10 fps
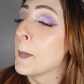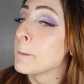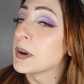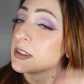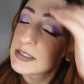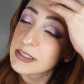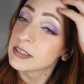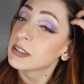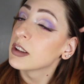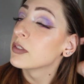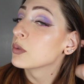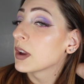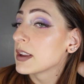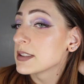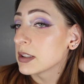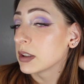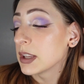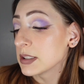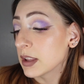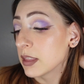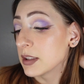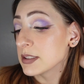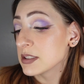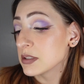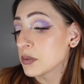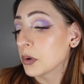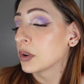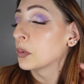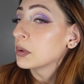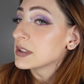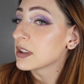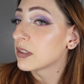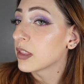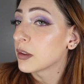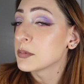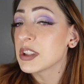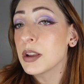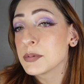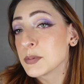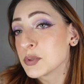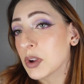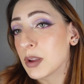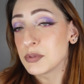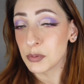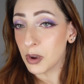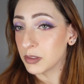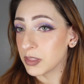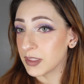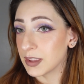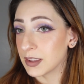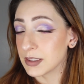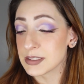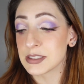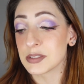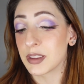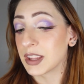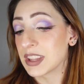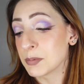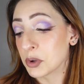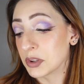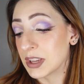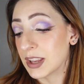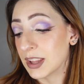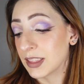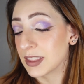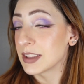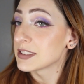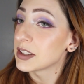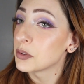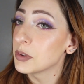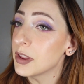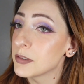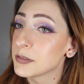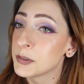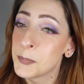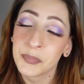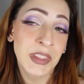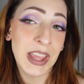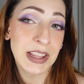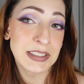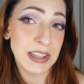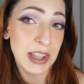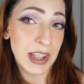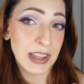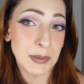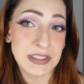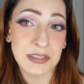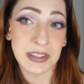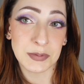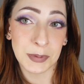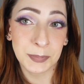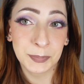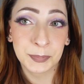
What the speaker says: But If you guys liked this tutorial, please give it a thumbs up, subscribe, do all the things so that I keep creating things that I know you love. And I can't wait to see the next one.